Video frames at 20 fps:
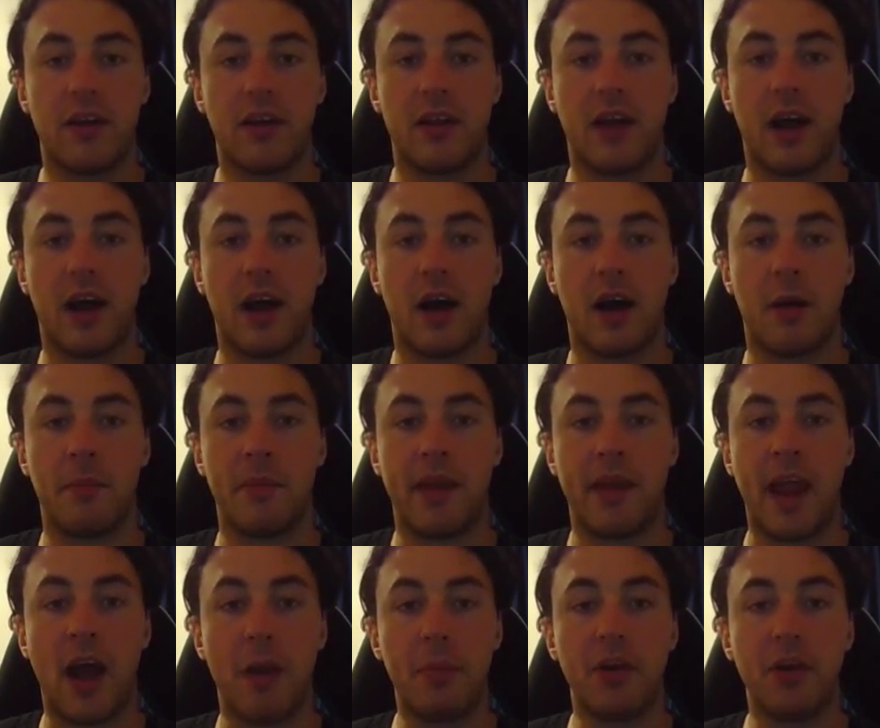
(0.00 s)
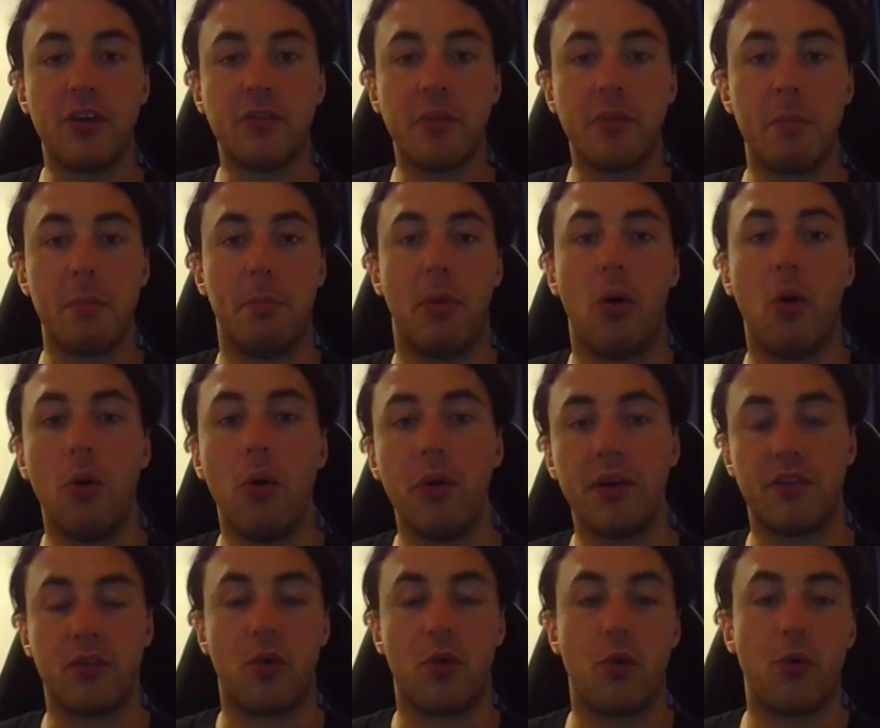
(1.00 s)
now because my ball
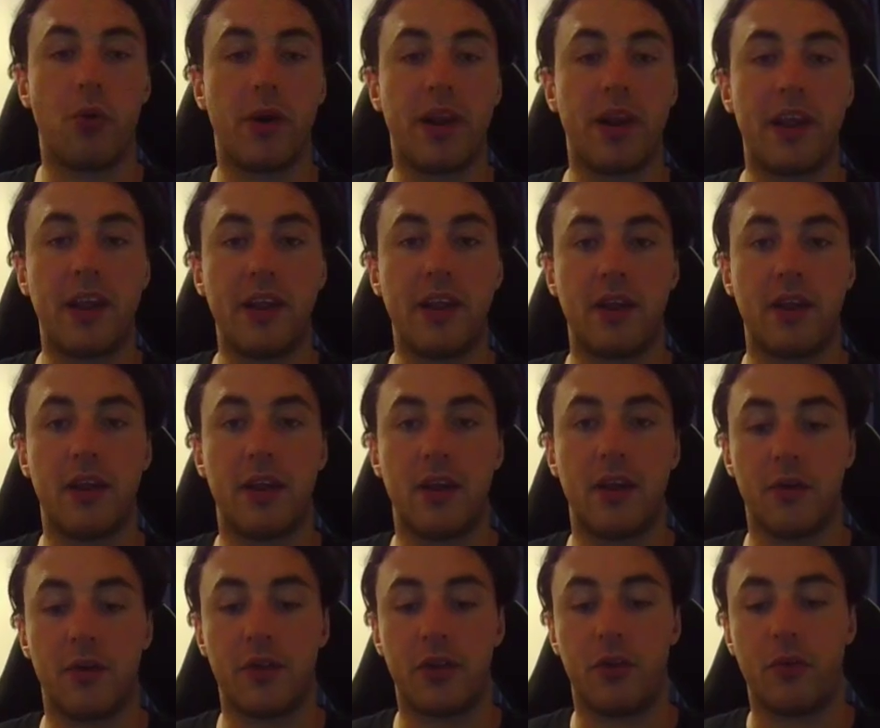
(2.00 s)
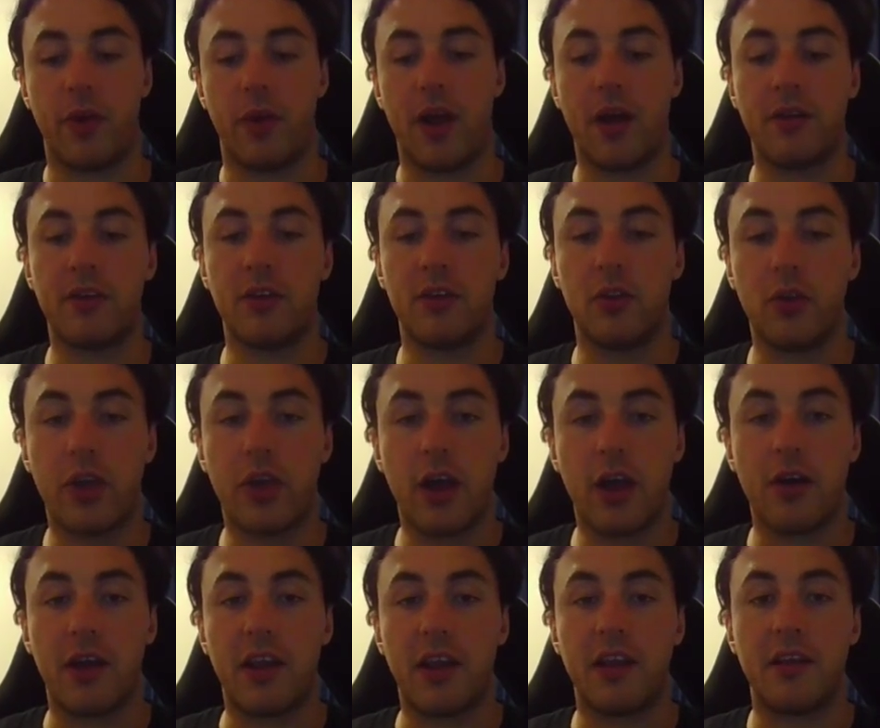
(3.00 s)
is already on the ground, look
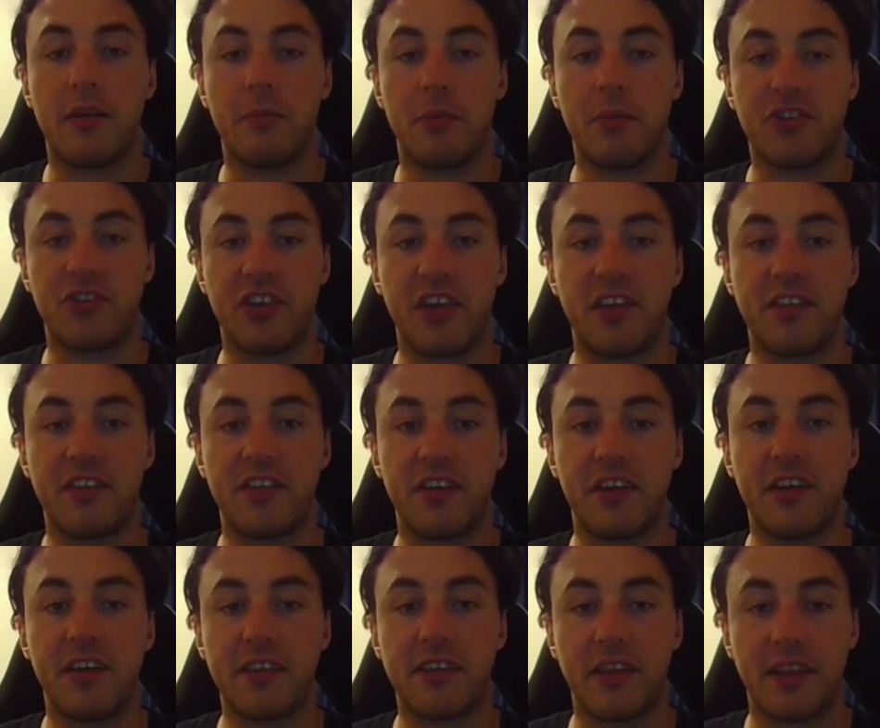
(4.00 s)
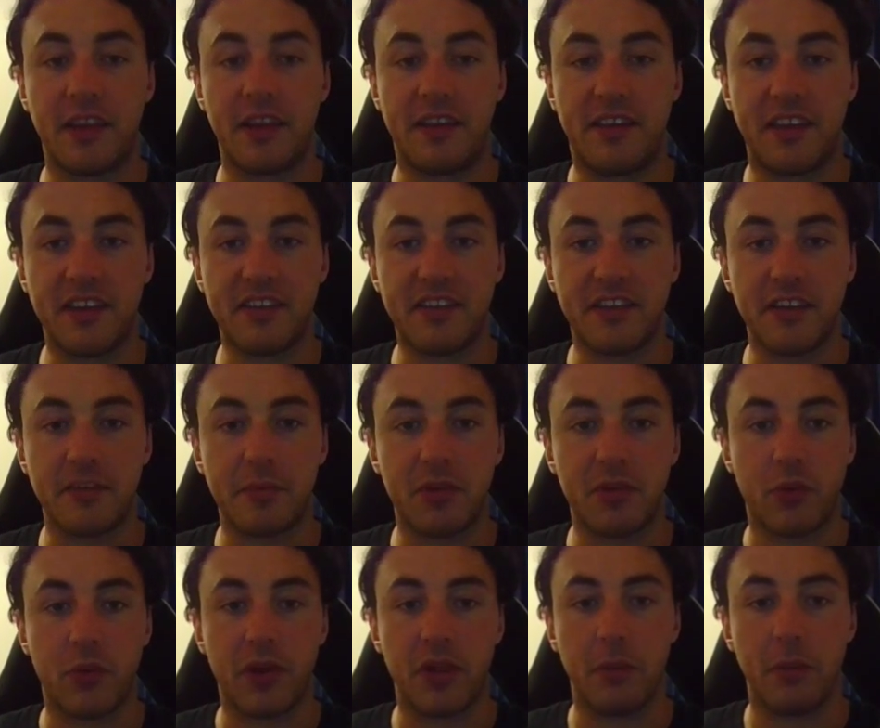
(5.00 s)
how much easier it is, and the distance
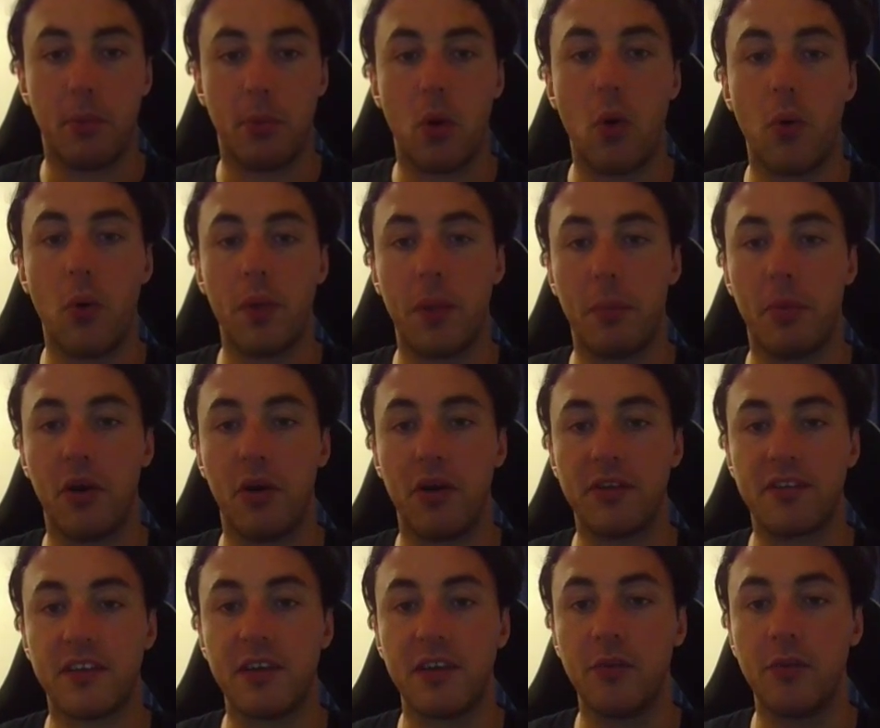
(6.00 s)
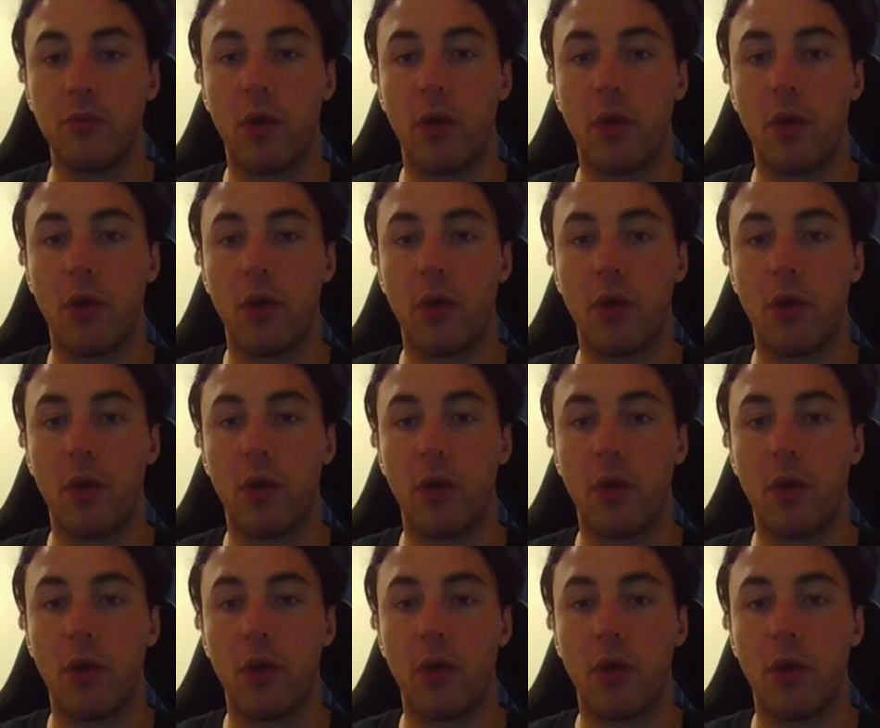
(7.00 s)
between the ball and the person,